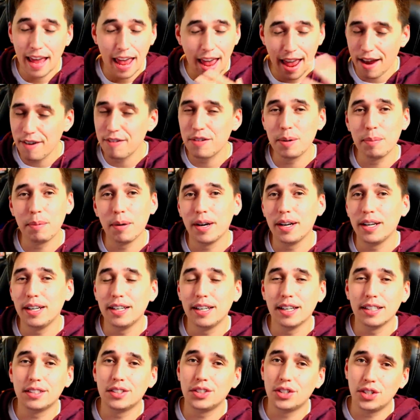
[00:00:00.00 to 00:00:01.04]
everybody
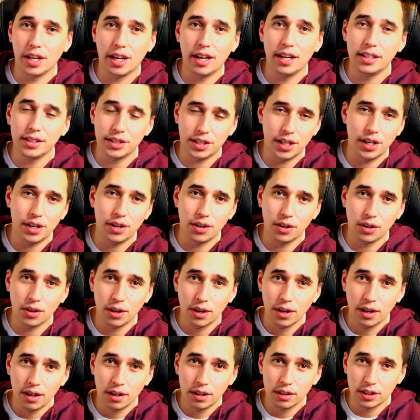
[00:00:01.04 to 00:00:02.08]
that stays here
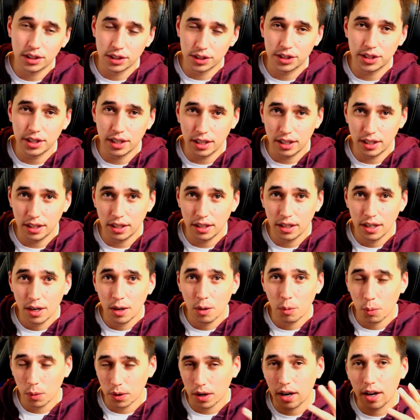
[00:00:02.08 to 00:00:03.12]
to see
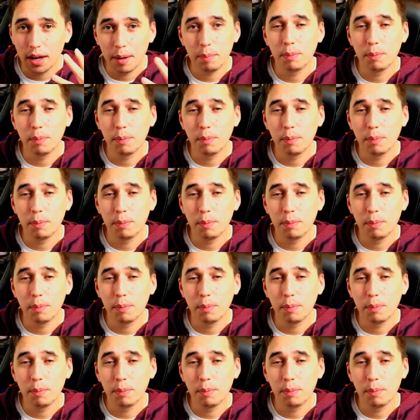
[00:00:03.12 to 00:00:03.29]
what I